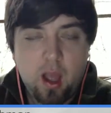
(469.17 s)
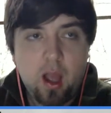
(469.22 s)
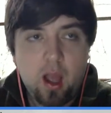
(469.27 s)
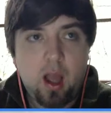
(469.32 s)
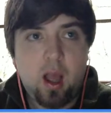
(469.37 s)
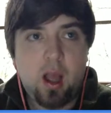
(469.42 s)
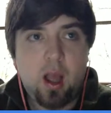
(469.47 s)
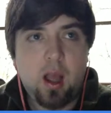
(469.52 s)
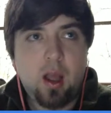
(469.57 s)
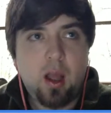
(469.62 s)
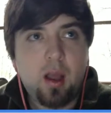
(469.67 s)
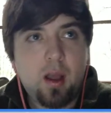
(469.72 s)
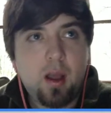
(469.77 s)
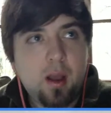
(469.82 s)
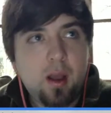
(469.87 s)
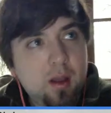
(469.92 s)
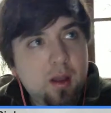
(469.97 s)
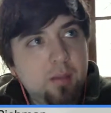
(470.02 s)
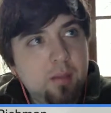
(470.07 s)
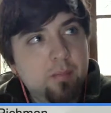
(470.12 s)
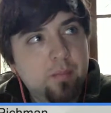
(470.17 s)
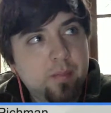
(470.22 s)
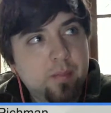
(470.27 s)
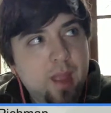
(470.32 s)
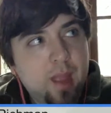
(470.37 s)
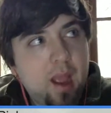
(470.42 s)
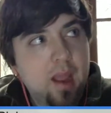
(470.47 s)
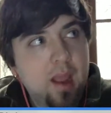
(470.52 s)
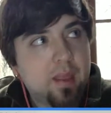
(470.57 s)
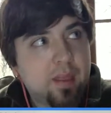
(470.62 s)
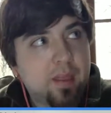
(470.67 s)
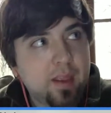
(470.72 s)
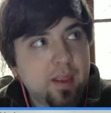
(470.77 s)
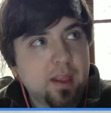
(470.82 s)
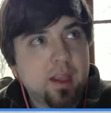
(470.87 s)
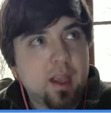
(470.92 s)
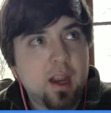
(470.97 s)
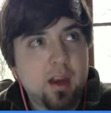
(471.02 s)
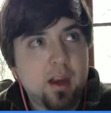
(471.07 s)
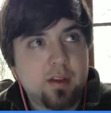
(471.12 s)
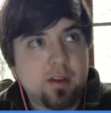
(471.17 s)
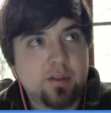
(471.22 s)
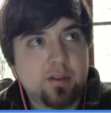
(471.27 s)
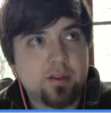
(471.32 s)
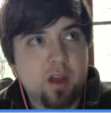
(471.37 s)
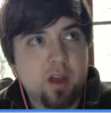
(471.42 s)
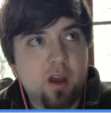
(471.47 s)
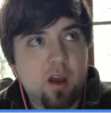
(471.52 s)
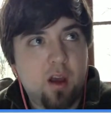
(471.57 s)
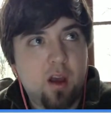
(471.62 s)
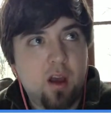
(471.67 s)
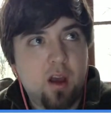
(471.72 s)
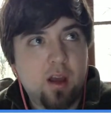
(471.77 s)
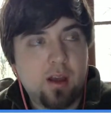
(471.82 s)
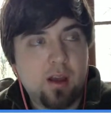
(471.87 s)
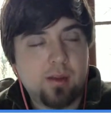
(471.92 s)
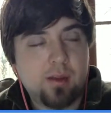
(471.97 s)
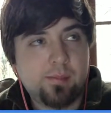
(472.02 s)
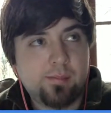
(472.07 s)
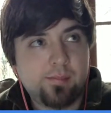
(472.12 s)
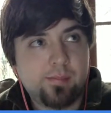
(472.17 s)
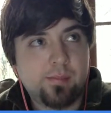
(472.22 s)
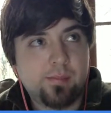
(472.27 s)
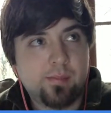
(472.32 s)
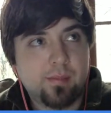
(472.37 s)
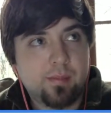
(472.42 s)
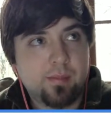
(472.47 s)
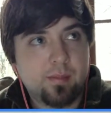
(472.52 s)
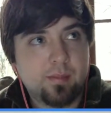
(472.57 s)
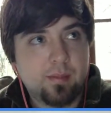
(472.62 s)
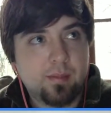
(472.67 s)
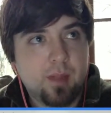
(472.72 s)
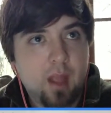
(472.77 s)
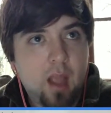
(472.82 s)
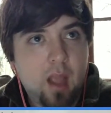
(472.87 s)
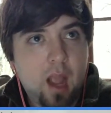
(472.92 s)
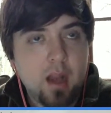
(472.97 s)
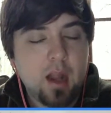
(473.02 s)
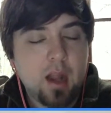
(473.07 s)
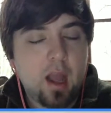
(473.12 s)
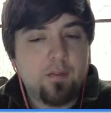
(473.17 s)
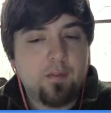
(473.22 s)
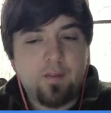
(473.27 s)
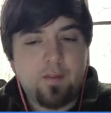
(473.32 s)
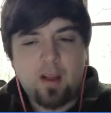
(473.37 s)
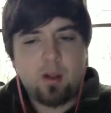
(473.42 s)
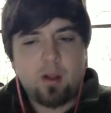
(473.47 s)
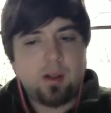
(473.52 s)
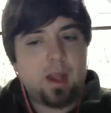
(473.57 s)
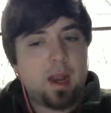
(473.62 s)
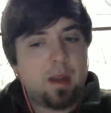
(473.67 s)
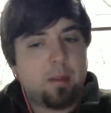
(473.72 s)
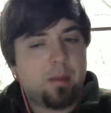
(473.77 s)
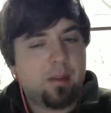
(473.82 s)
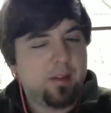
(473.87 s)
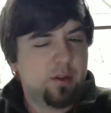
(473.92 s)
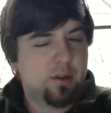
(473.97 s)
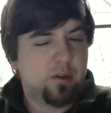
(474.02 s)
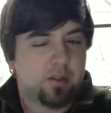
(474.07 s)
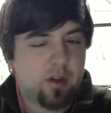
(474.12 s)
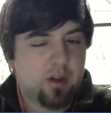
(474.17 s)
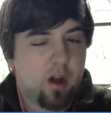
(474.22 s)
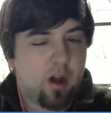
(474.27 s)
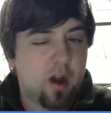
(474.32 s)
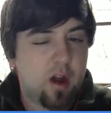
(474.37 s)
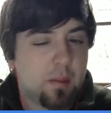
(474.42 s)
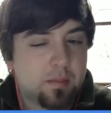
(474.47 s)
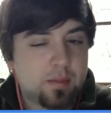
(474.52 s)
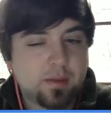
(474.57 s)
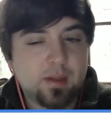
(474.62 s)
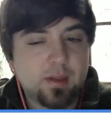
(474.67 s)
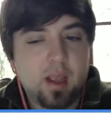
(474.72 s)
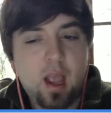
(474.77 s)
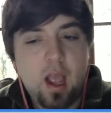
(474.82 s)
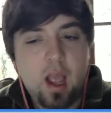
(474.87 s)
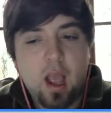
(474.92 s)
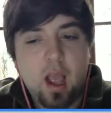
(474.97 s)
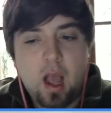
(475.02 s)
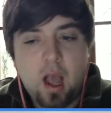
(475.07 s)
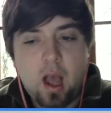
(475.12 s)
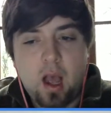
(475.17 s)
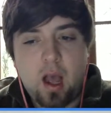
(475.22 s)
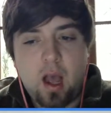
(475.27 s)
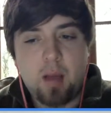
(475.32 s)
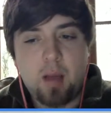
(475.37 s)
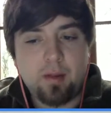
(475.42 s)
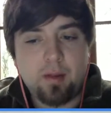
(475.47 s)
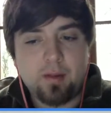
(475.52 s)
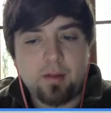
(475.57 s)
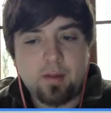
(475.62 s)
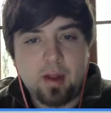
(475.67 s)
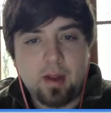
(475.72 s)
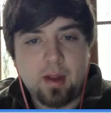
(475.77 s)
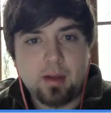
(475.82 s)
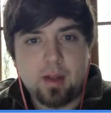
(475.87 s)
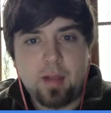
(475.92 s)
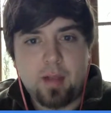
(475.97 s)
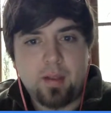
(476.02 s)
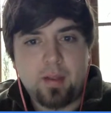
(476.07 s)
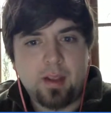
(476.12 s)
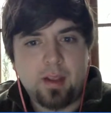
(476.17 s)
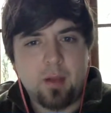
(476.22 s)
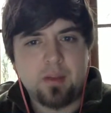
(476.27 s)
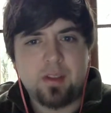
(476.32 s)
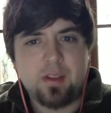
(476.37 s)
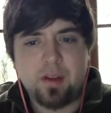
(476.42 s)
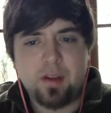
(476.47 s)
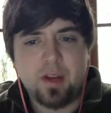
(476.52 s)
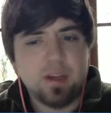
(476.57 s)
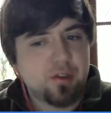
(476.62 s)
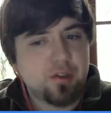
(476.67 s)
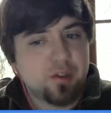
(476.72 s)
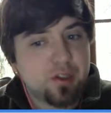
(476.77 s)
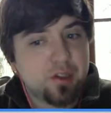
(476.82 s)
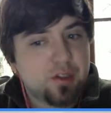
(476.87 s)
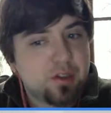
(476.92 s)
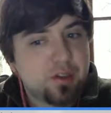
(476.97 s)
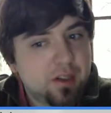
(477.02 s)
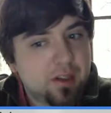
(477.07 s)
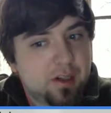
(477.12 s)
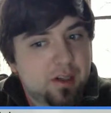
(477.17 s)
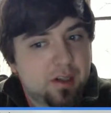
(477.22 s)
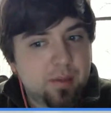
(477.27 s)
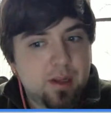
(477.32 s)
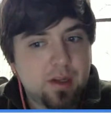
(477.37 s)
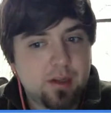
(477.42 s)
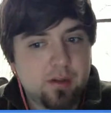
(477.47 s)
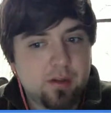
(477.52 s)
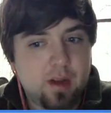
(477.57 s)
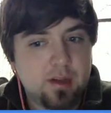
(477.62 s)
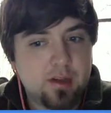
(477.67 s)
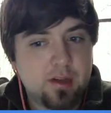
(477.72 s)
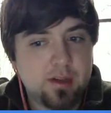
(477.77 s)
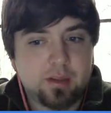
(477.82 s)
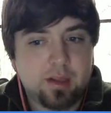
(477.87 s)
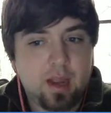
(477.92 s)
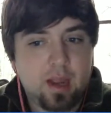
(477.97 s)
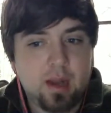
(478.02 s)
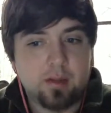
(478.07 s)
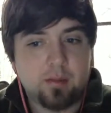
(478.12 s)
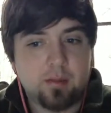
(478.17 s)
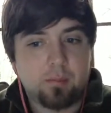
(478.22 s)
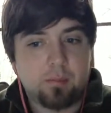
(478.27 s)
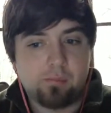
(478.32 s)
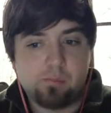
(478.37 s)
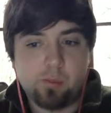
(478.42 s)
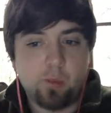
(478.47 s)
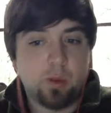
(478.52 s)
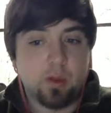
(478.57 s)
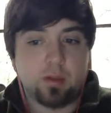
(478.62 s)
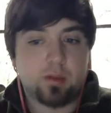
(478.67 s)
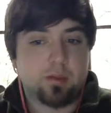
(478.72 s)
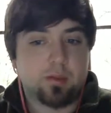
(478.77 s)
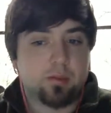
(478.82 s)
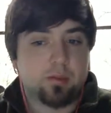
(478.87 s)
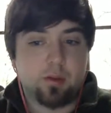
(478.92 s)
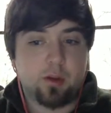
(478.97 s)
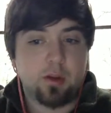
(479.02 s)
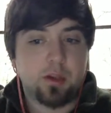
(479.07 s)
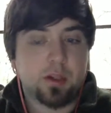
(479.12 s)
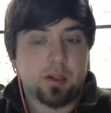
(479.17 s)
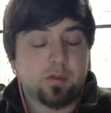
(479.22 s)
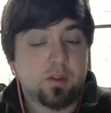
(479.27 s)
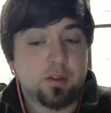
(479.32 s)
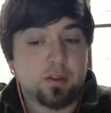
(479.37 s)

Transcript: I think I follow a lot of the new startups, and I think I was either introduced to littleBits or I just kind of was searching for